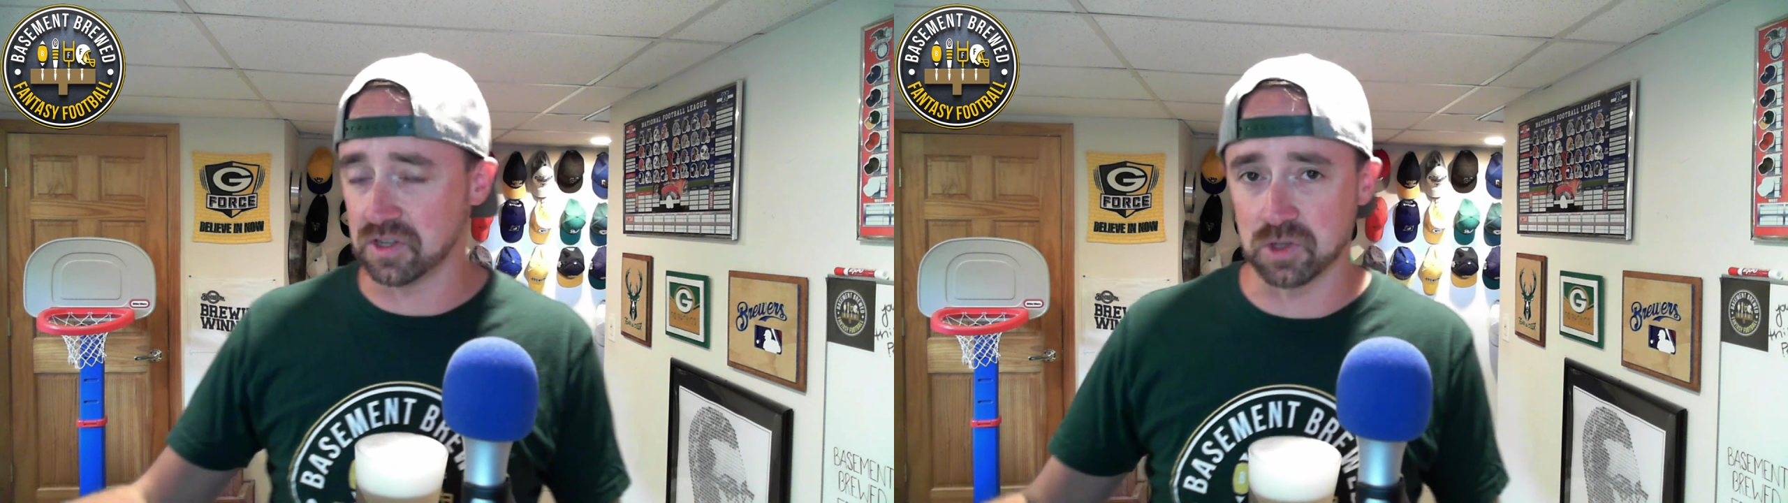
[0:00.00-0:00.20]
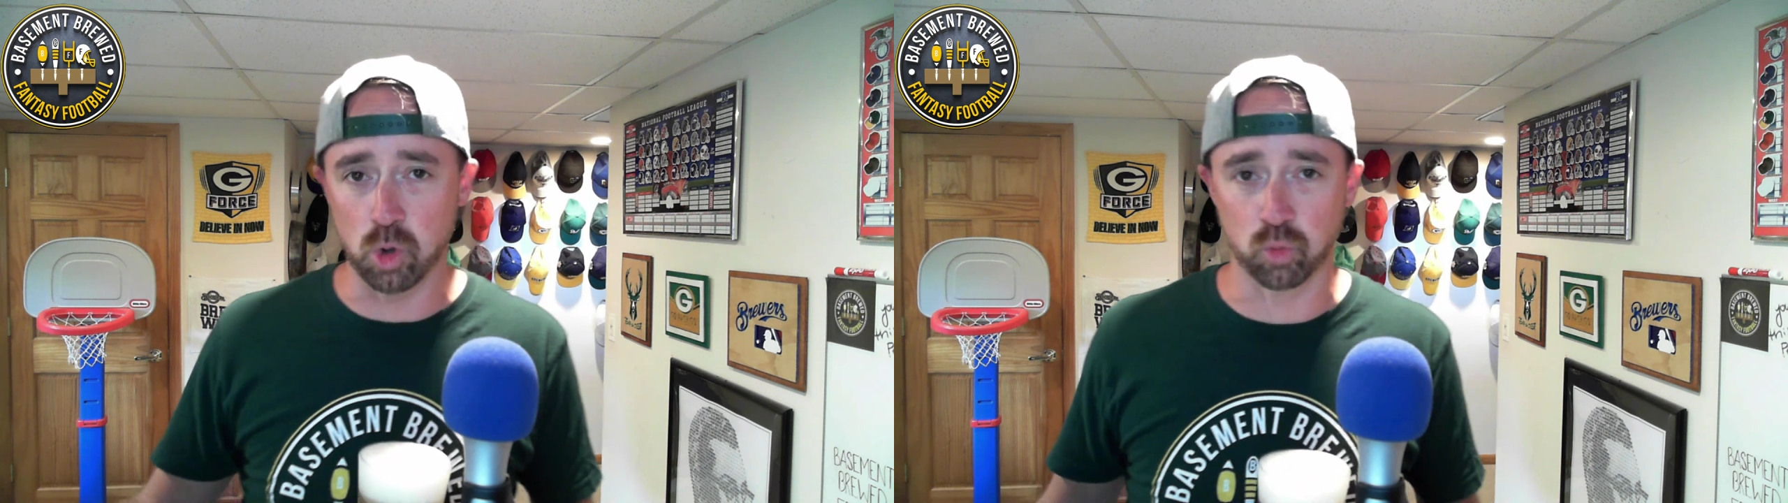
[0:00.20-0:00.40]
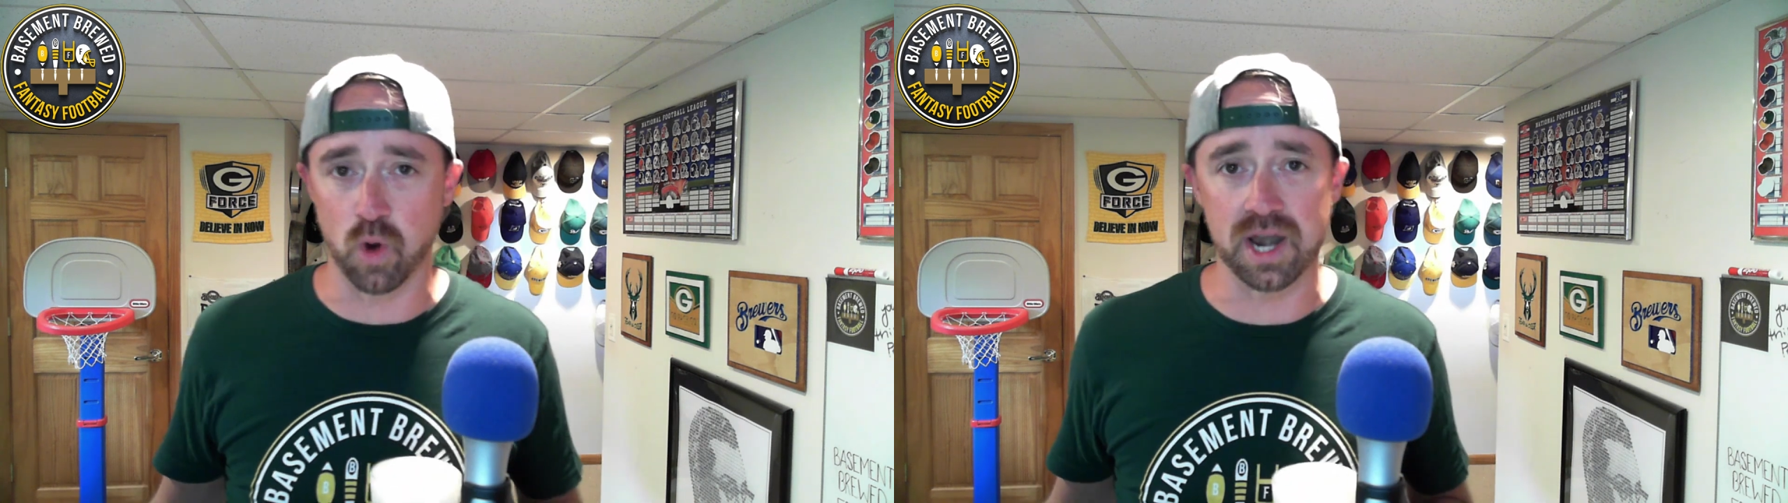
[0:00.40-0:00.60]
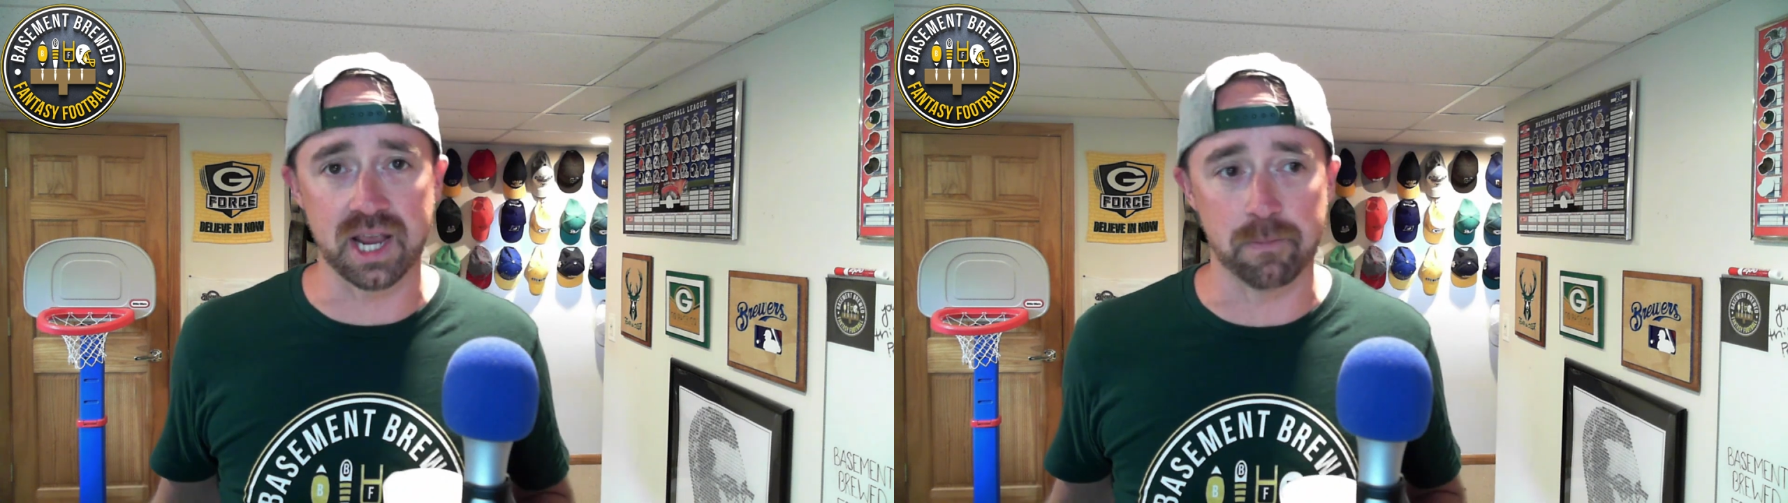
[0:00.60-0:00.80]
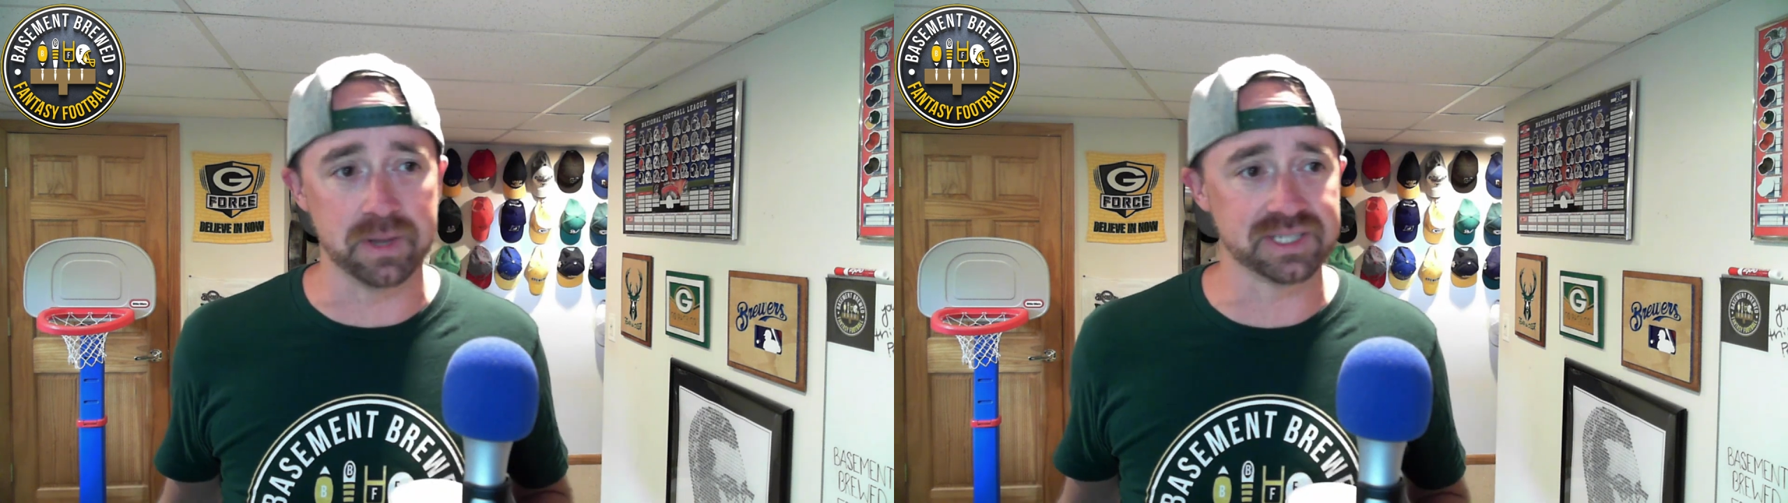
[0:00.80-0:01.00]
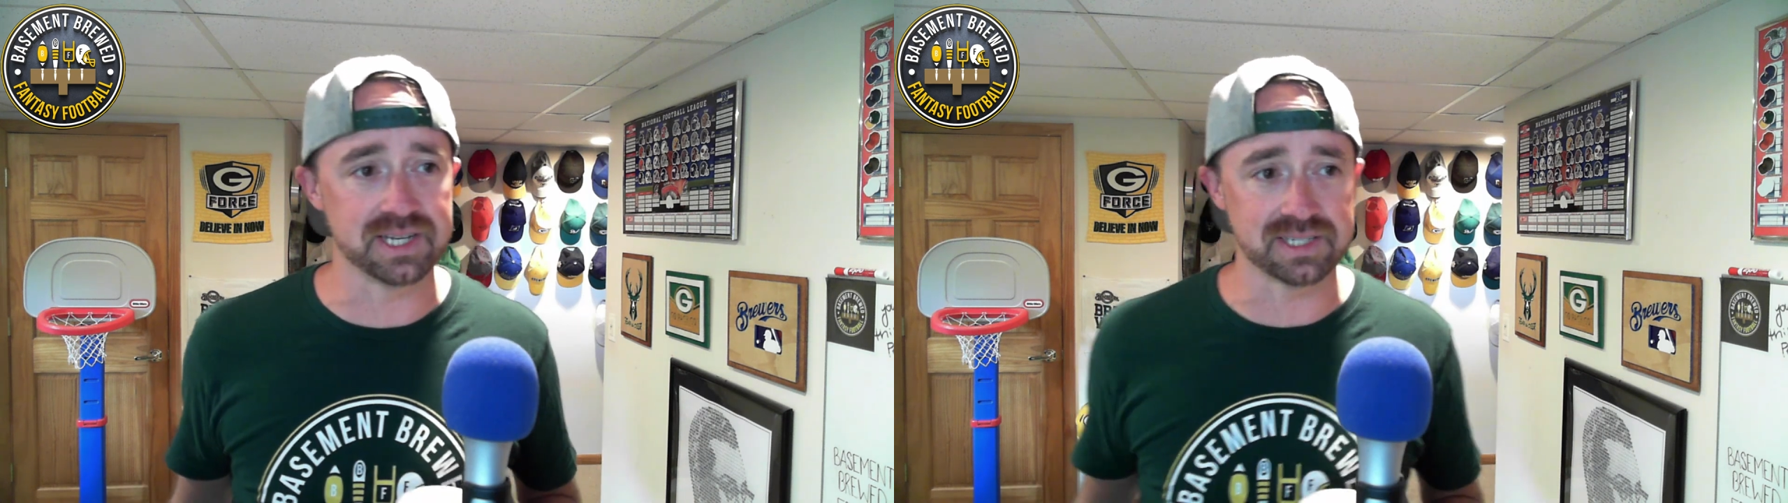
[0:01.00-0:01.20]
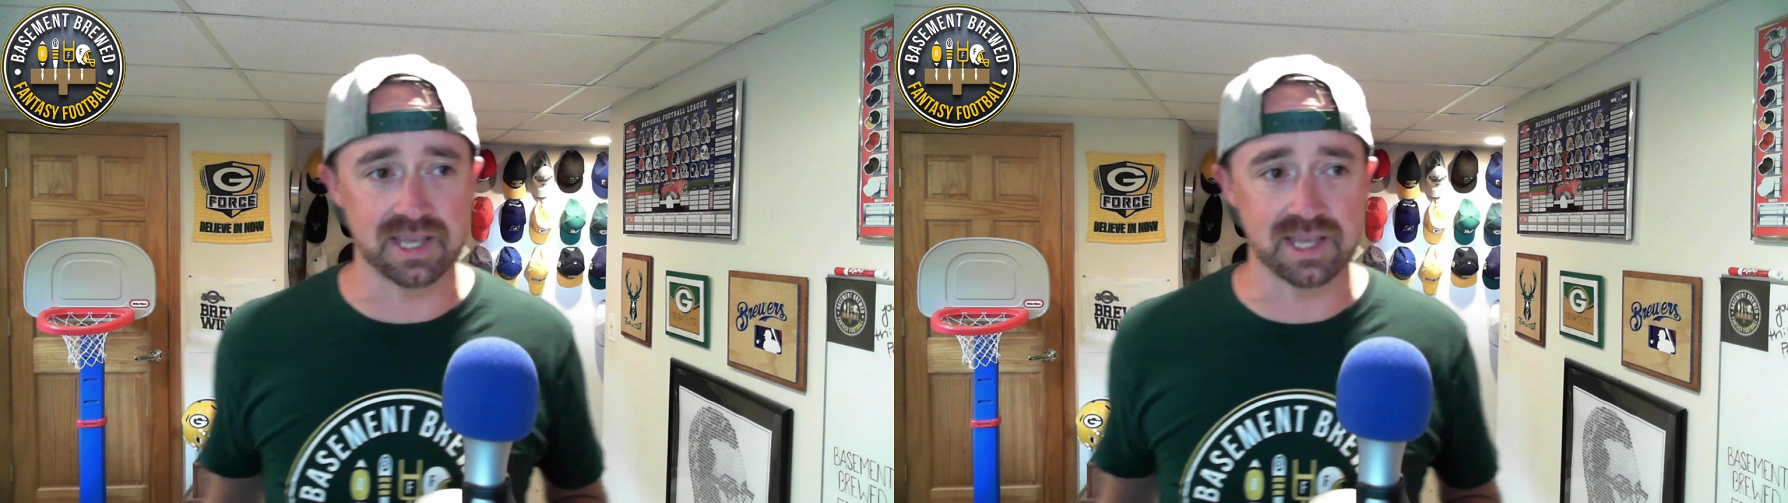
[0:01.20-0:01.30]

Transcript: This whole running a business